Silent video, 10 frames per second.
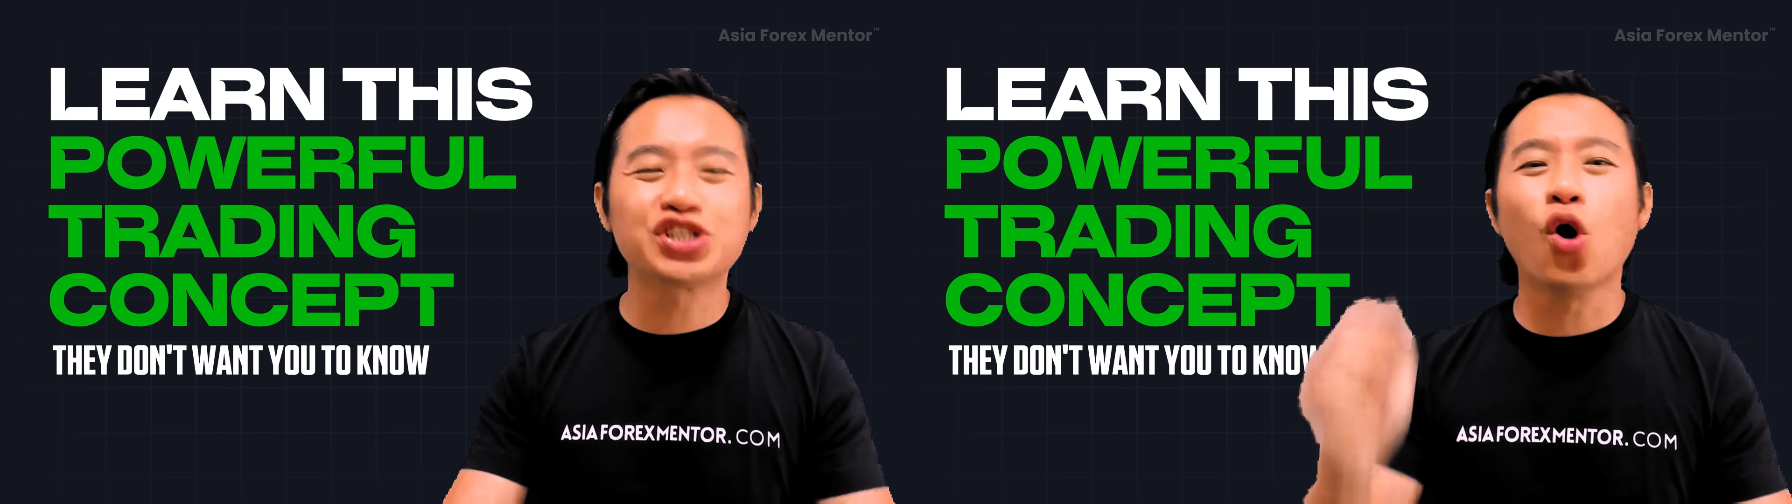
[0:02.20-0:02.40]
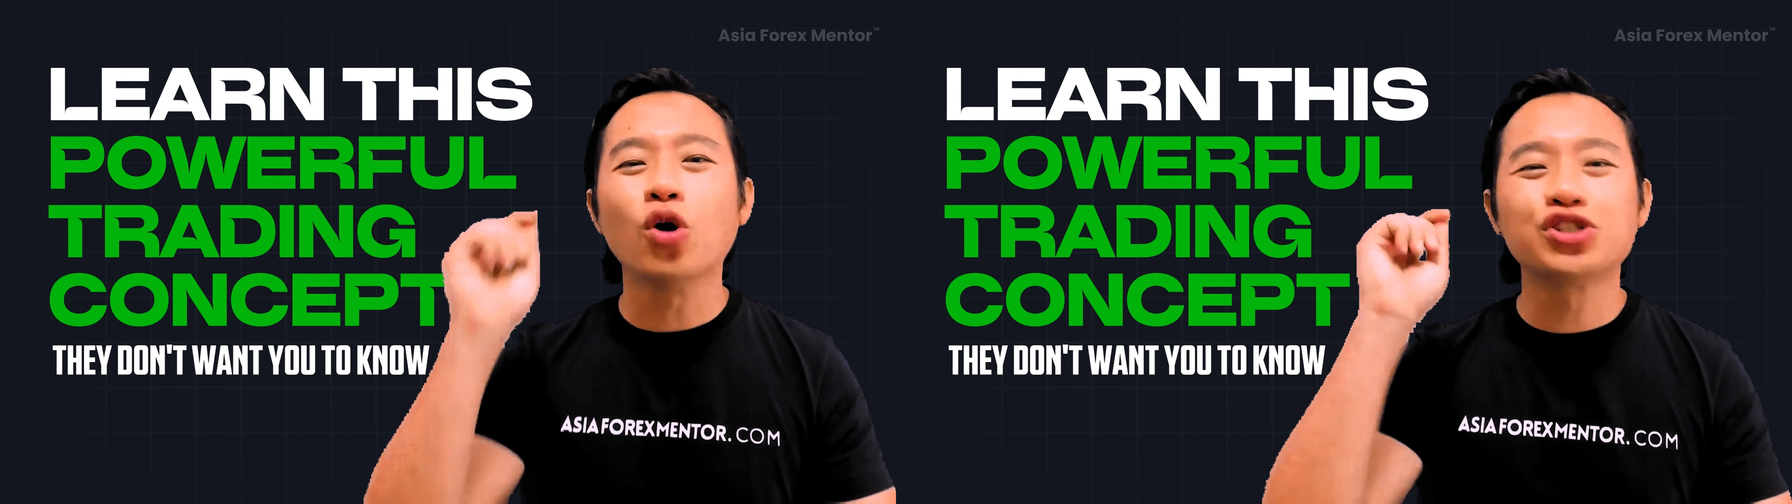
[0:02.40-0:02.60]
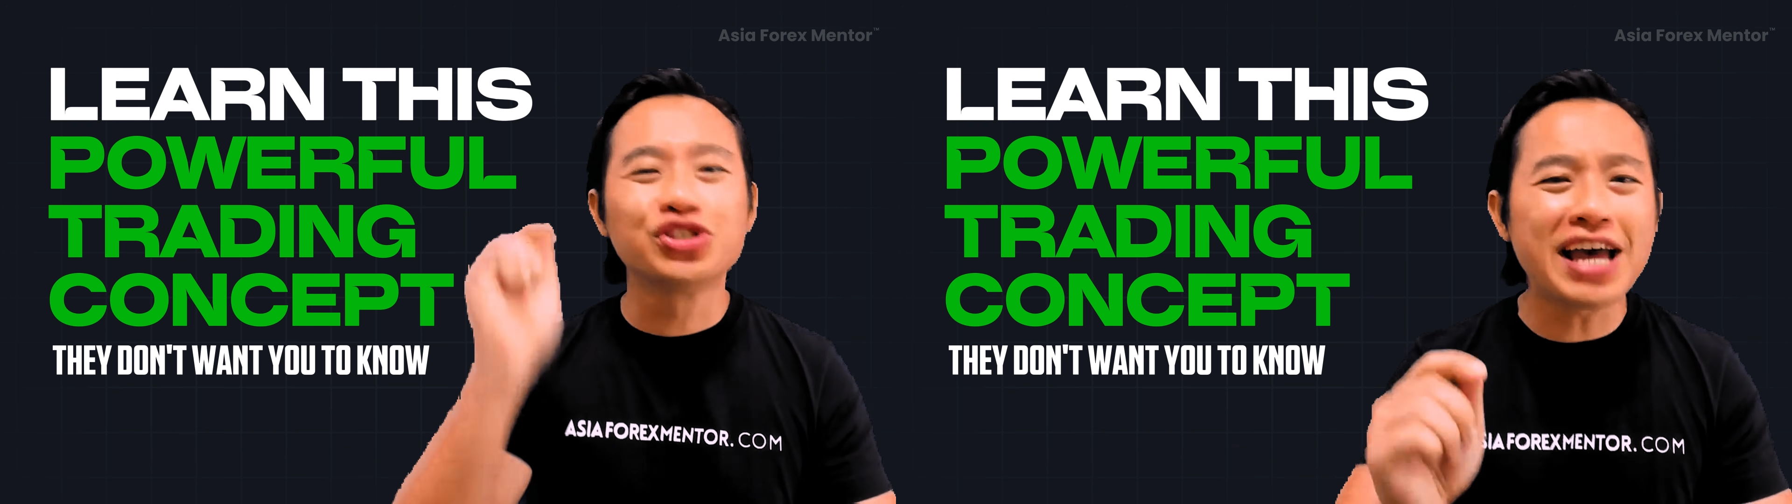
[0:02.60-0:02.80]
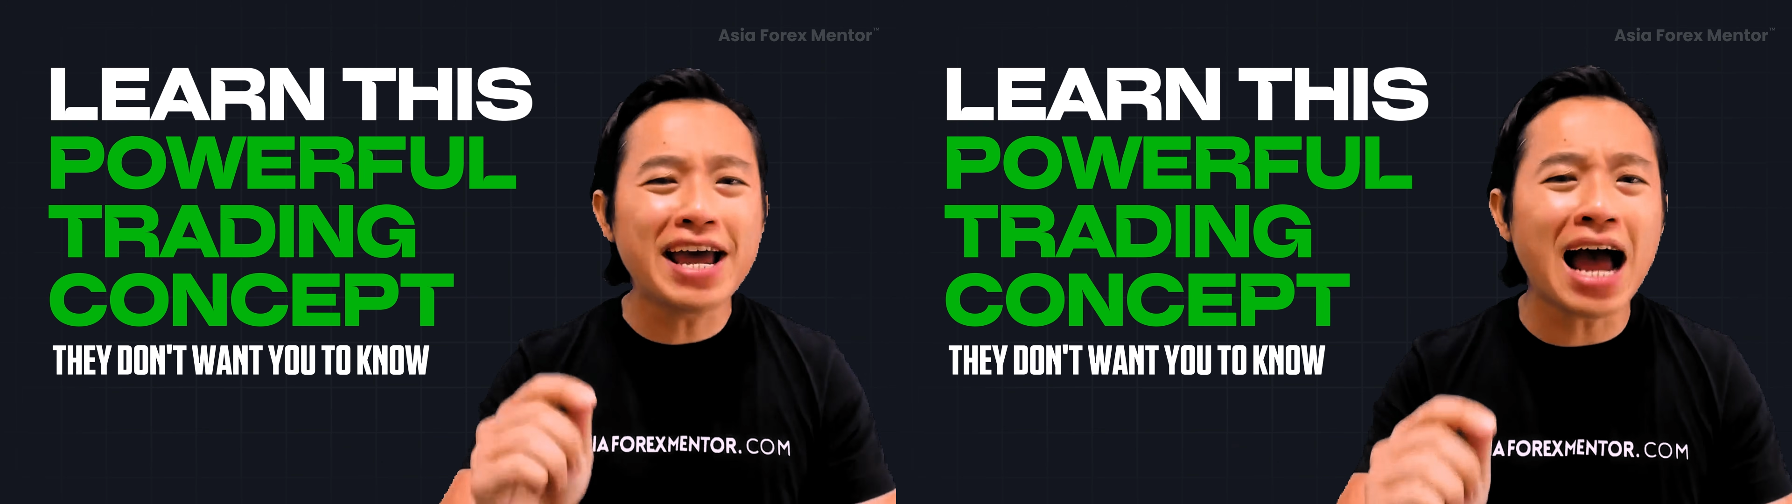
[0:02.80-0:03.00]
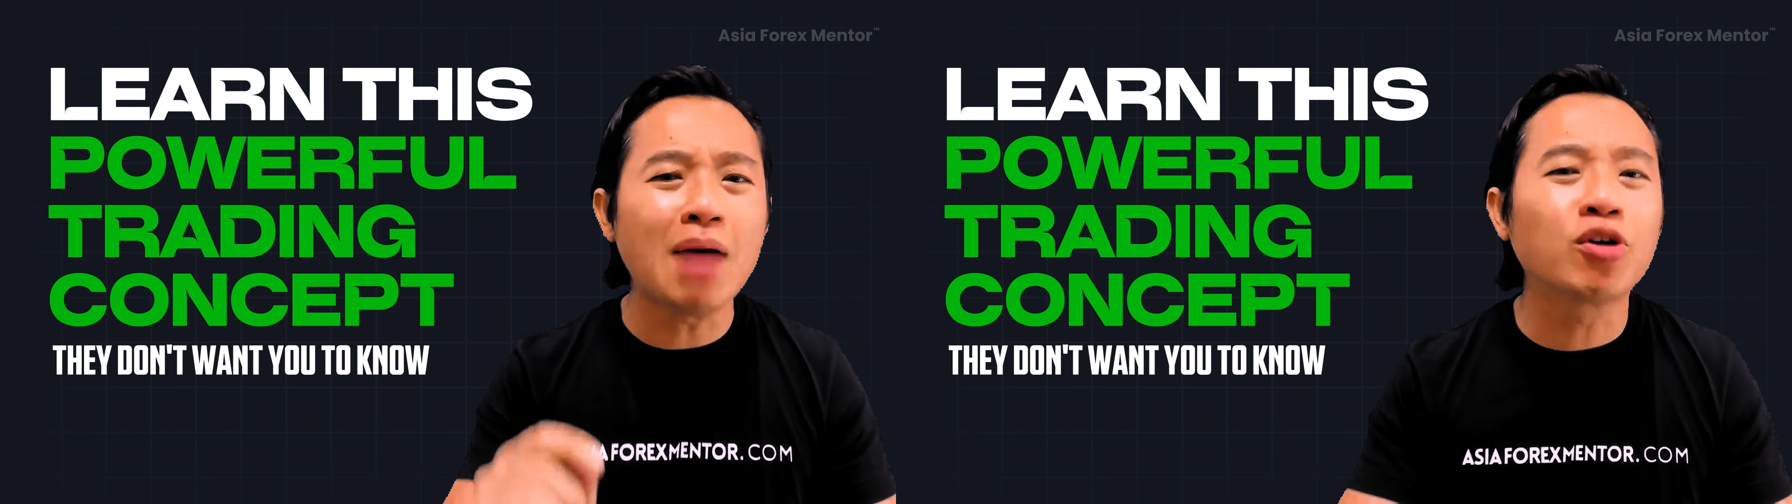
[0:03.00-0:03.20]
So
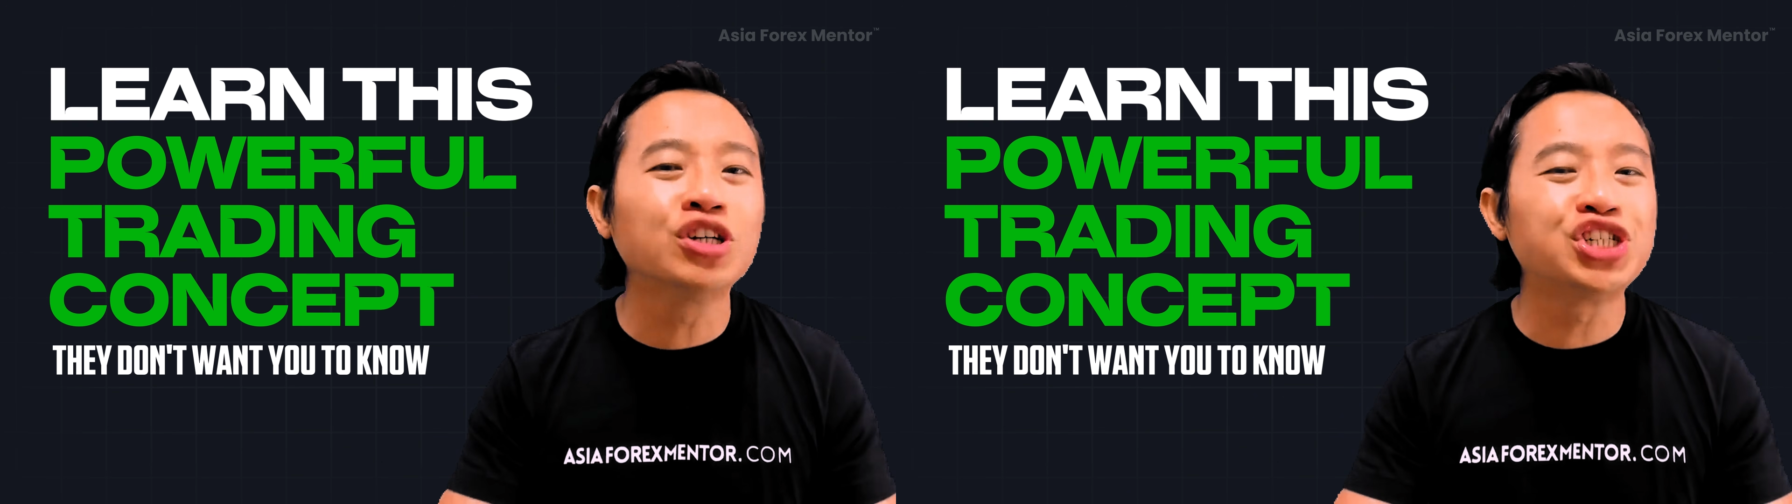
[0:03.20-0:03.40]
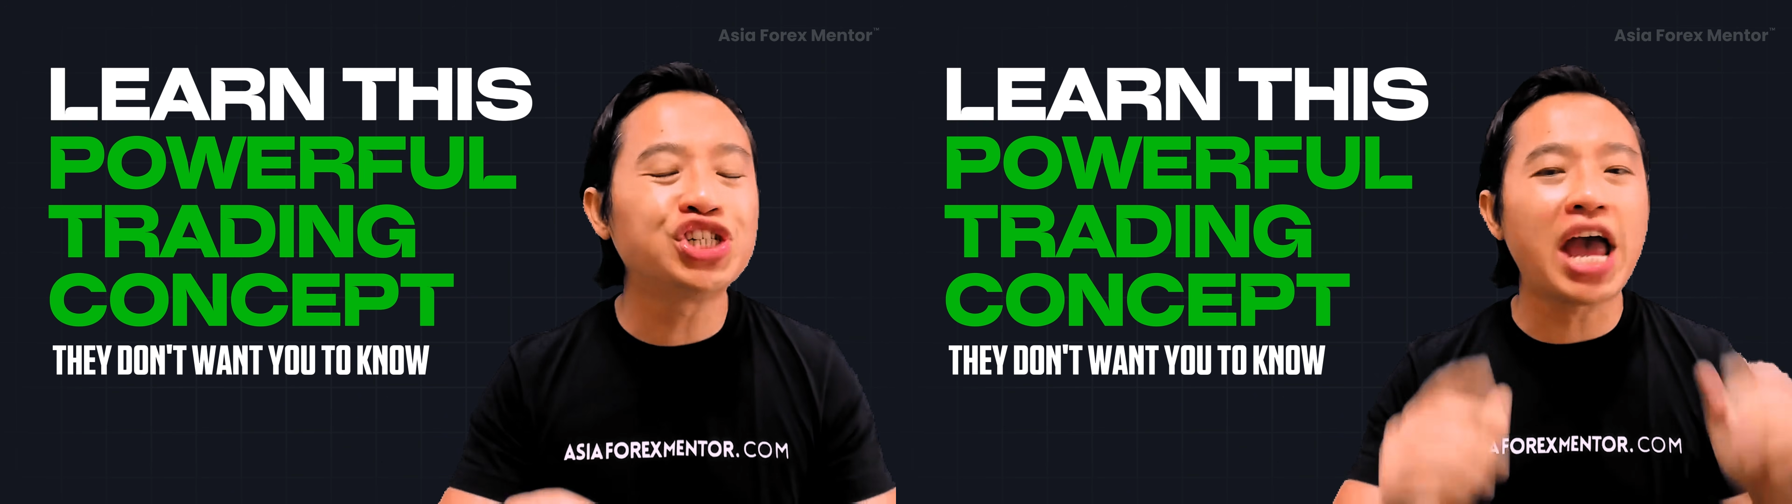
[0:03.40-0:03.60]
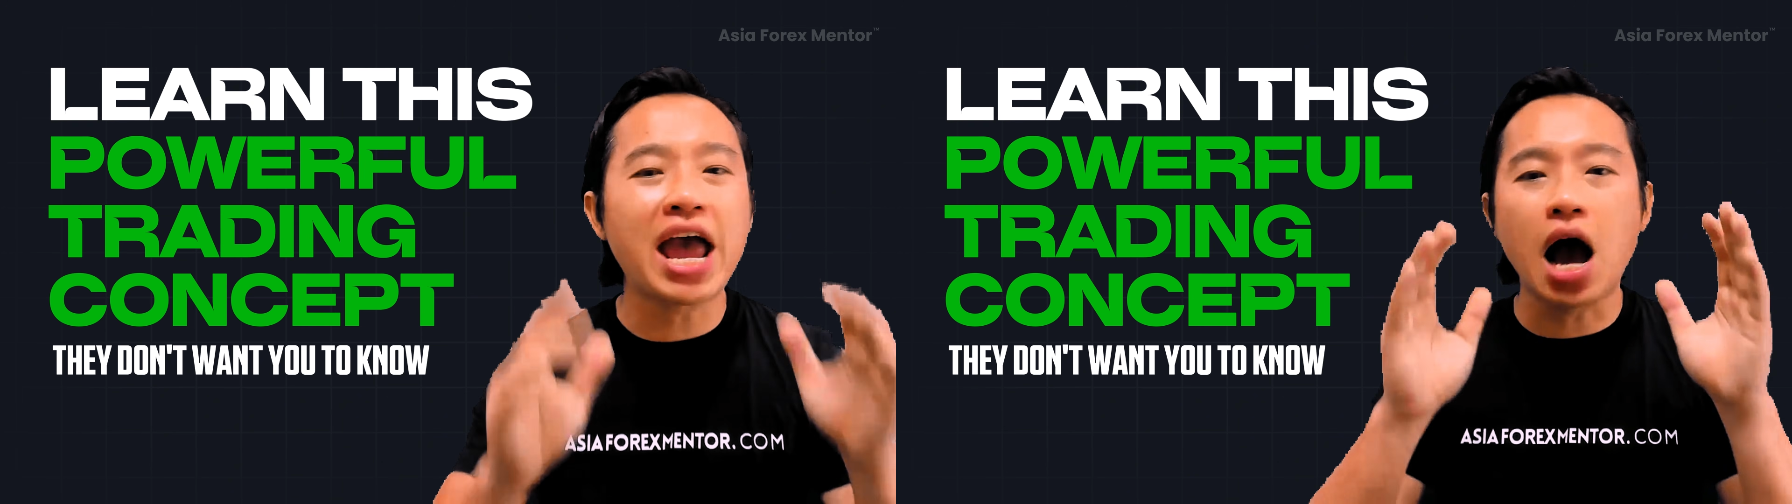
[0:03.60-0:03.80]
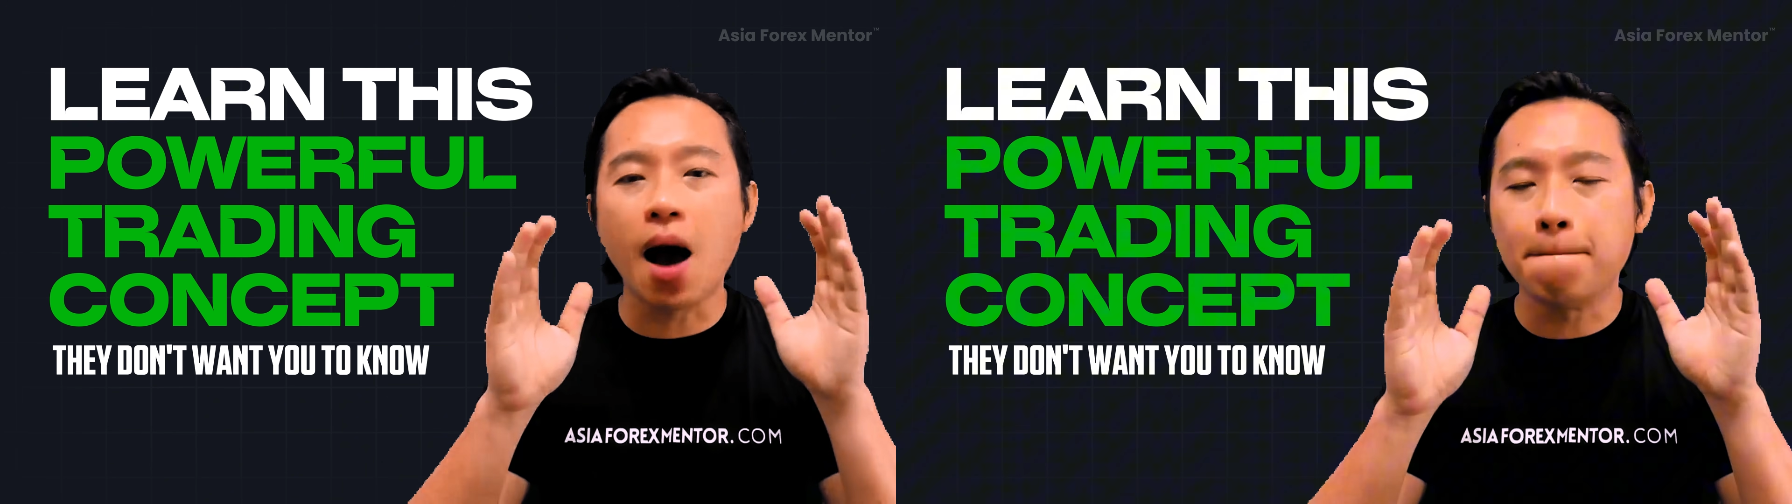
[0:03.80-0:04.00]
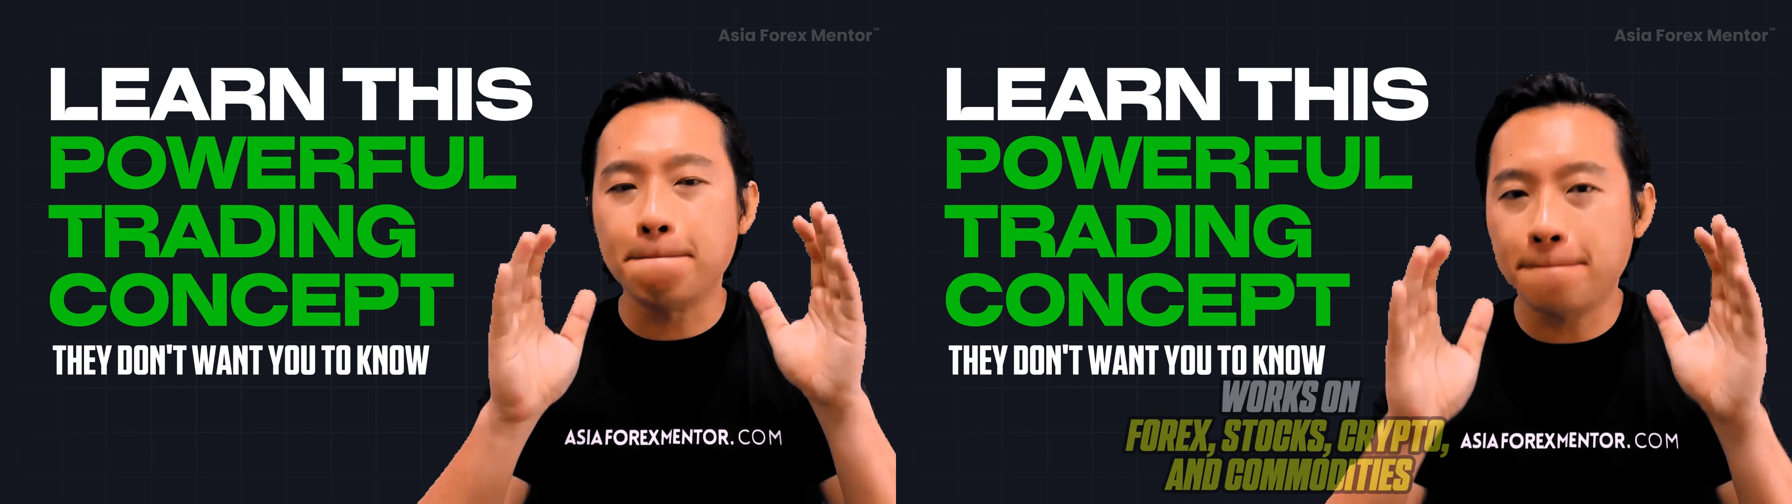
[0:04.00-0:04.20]
today I'm going to share a